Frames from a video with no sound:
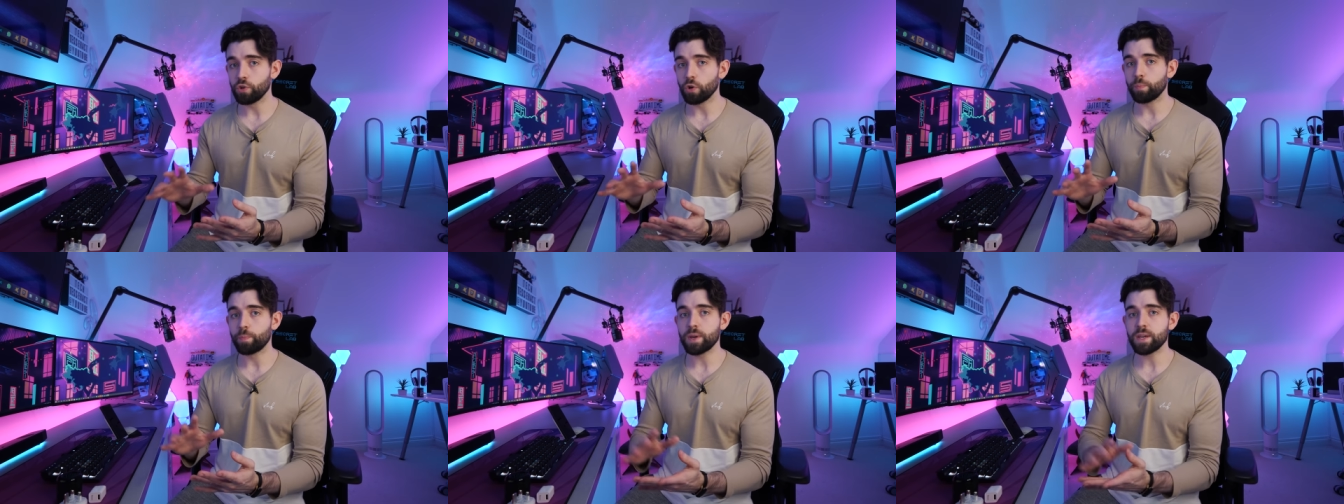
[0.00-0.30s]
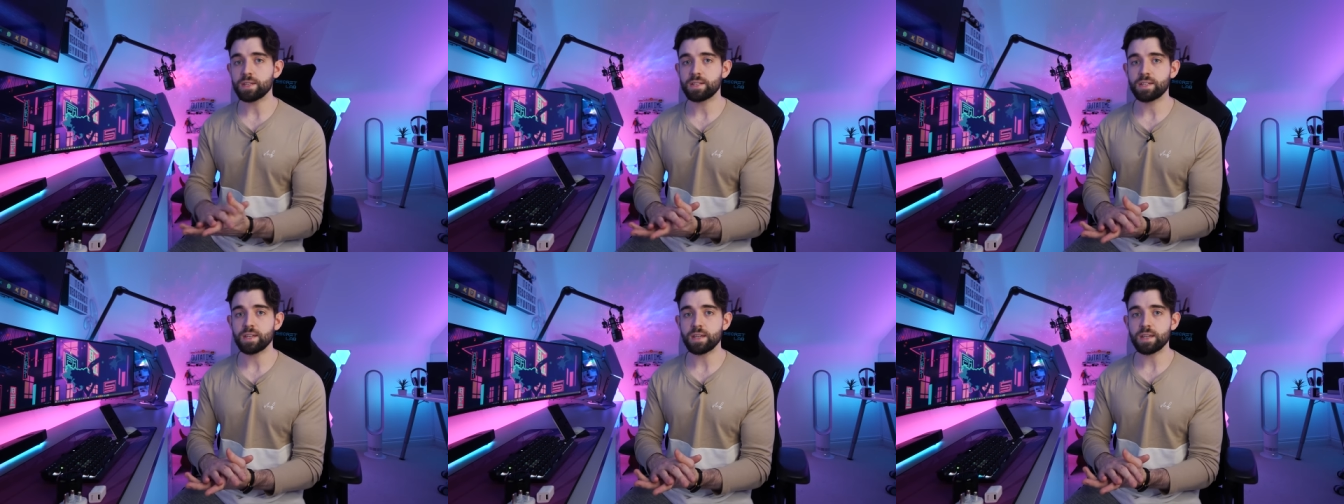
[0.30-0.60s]
your
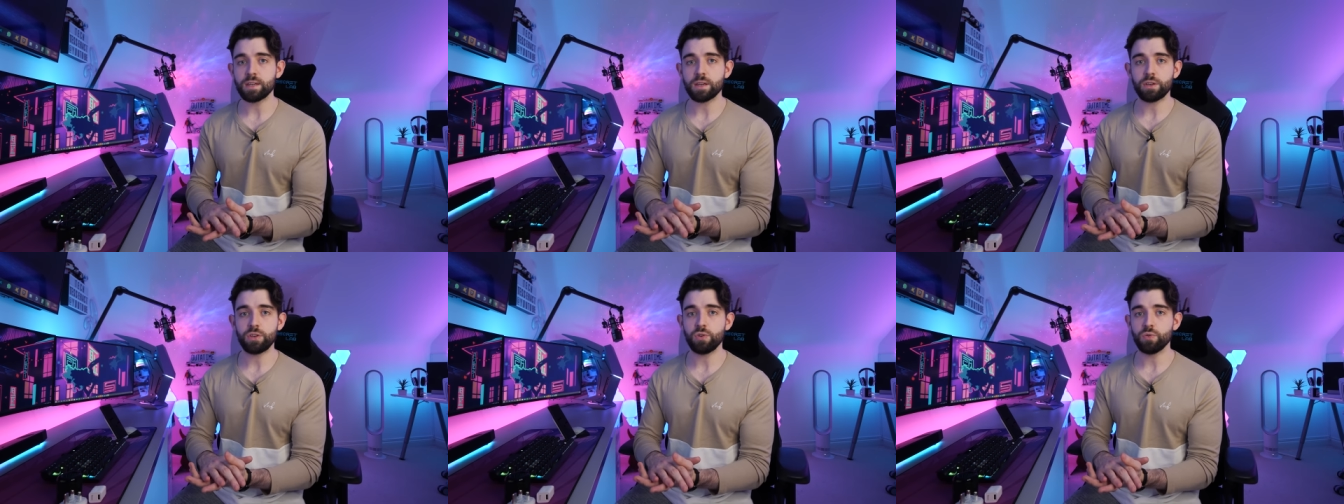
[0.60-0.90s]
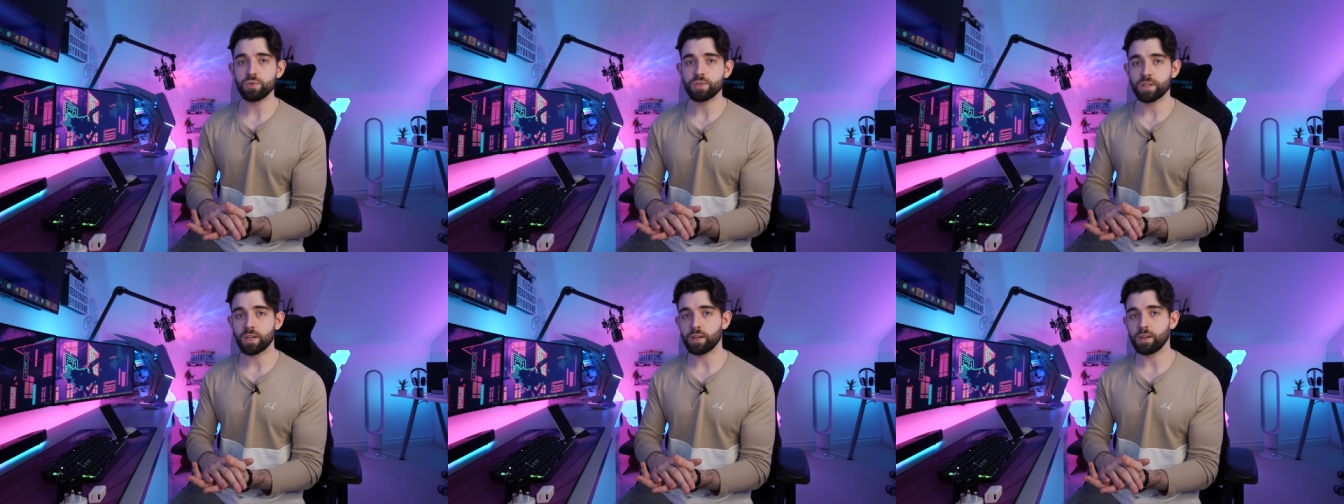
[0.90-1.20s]
PC
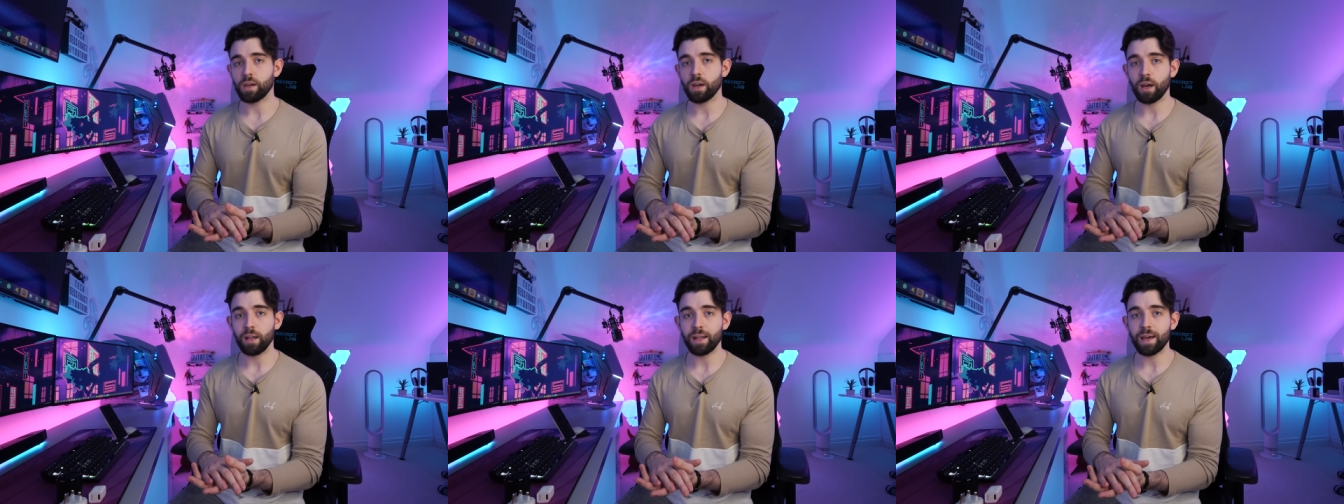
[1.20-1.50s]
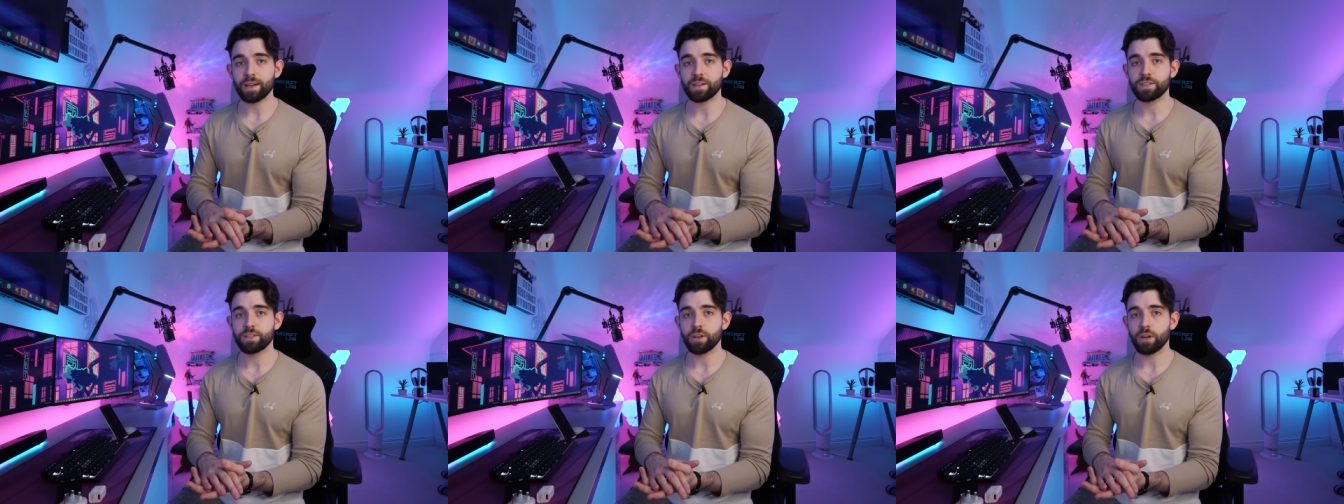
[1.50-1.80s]
using
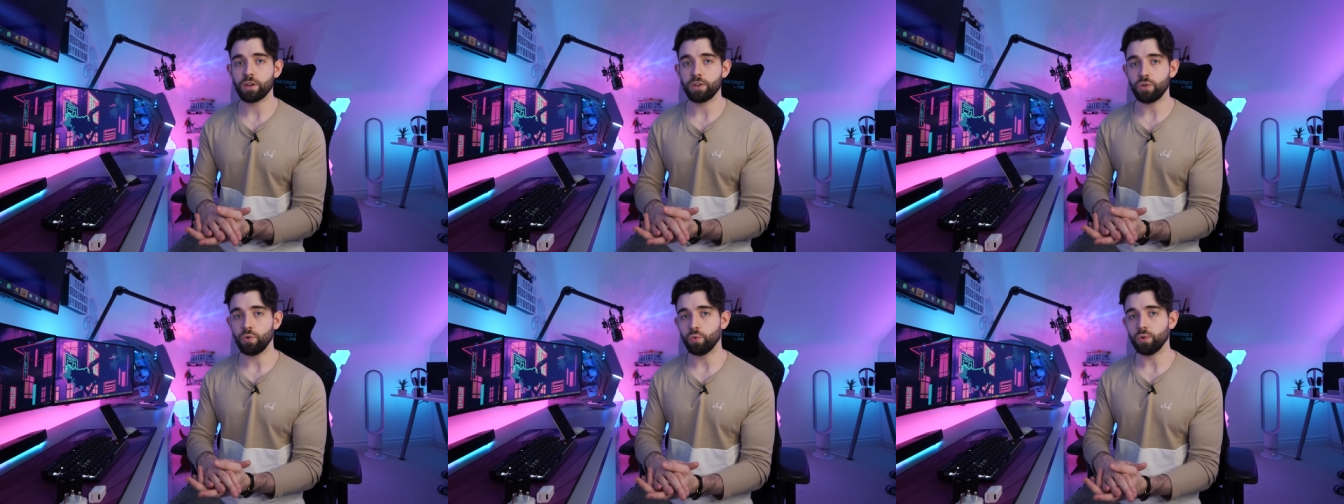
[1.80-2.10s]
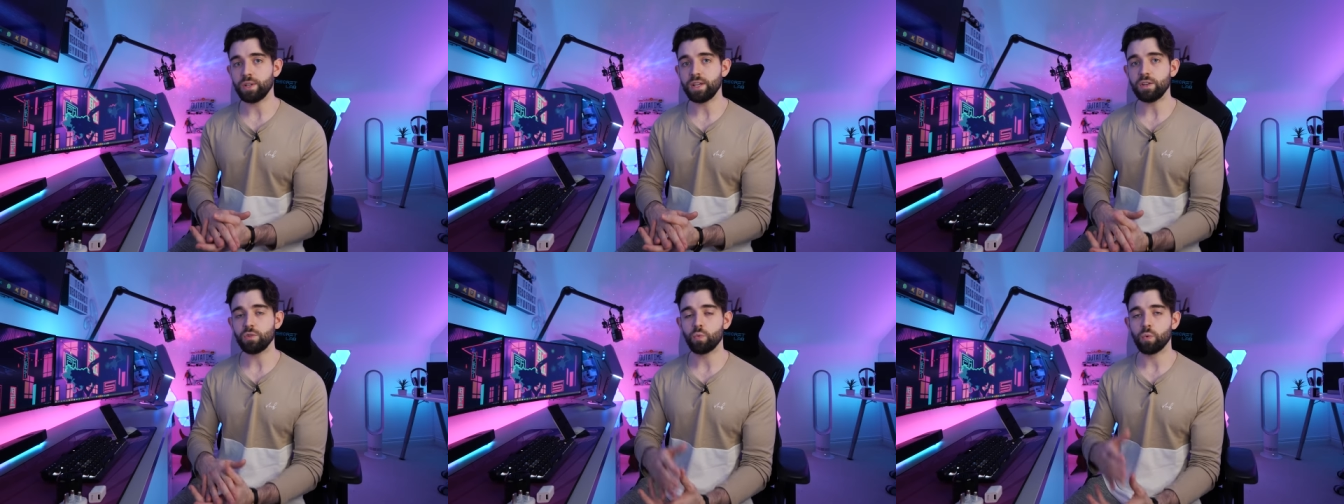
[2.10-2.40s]
Alexa, you
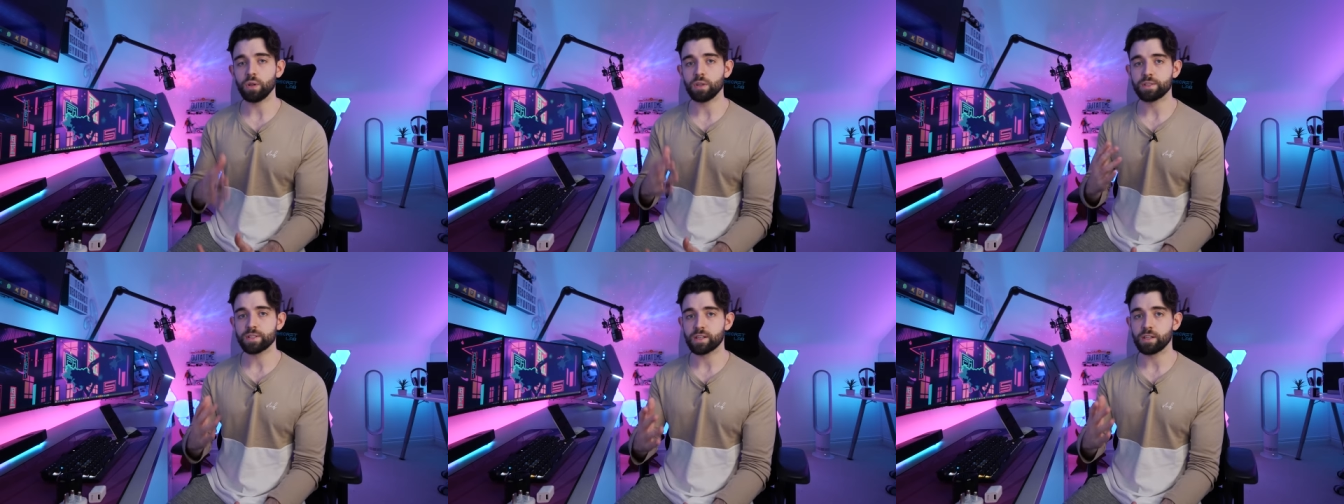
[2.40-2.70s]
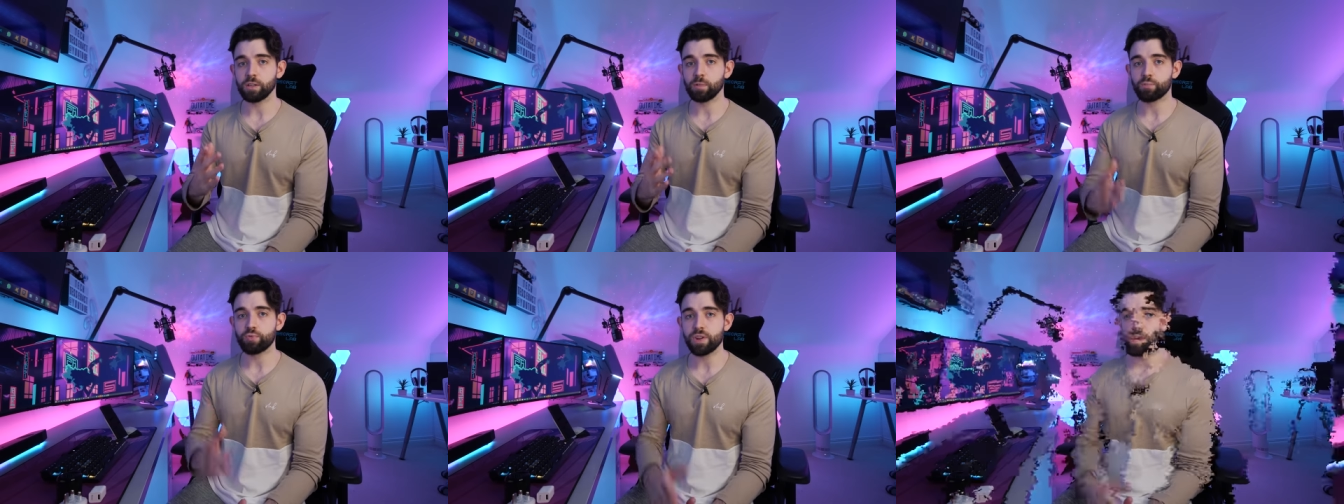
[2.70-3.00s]
will need WOLskill